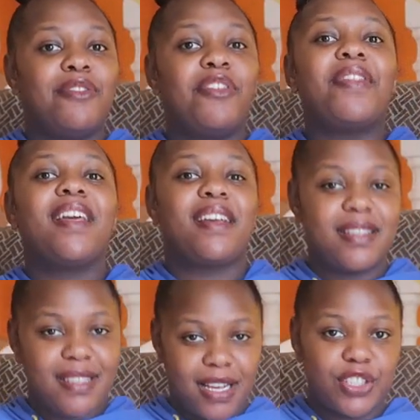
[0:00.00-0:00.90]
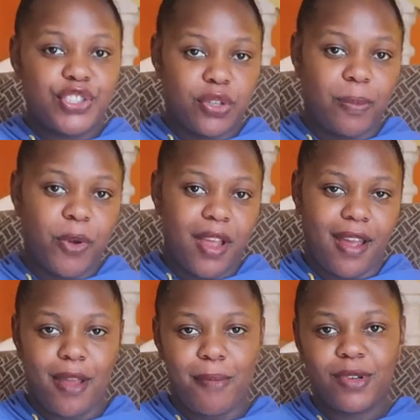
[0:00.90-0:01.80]
for the exact shop
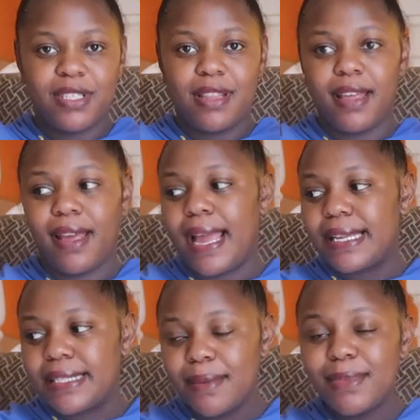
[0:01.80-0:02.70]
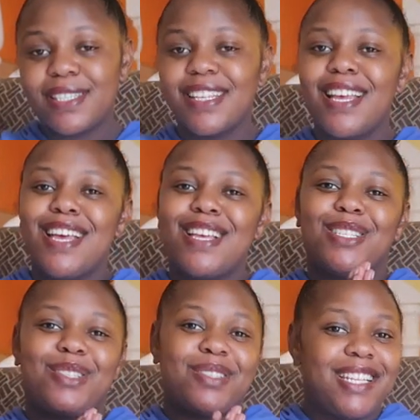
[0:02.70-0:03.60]
where I bought the items.
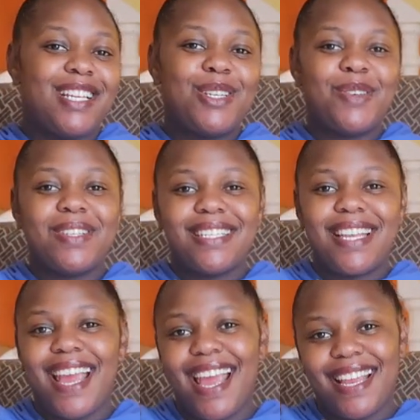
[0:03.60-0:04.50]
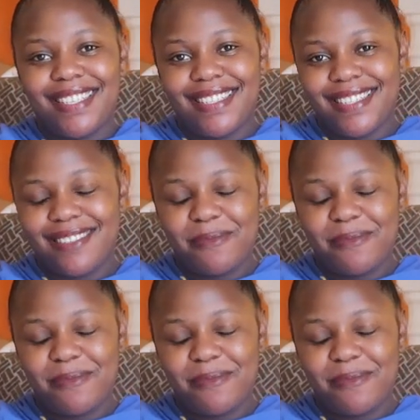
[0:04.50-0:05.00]
So stay tuned and